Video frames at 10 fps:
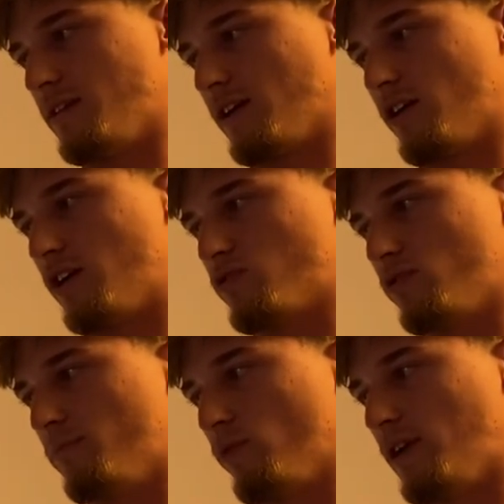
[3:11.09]
It can cause
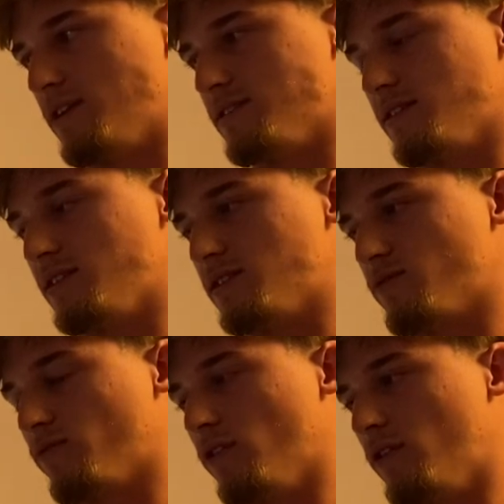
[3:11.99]
from brain disease,
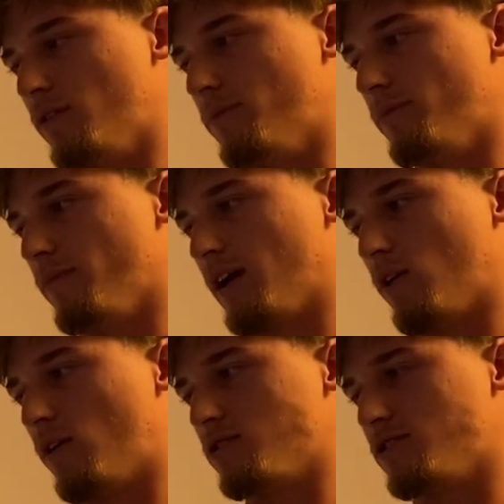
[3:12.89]
from
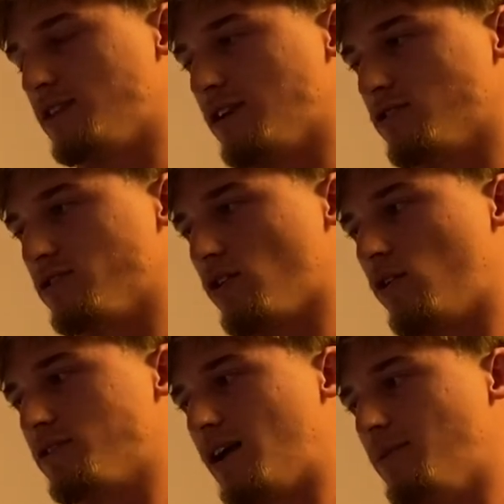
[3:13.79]
also things such as
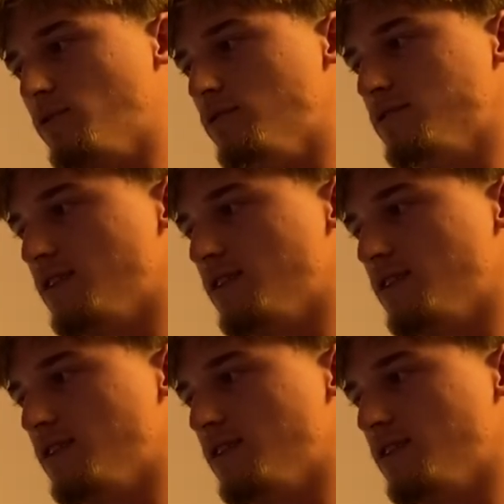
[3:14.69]
Alzheimer's,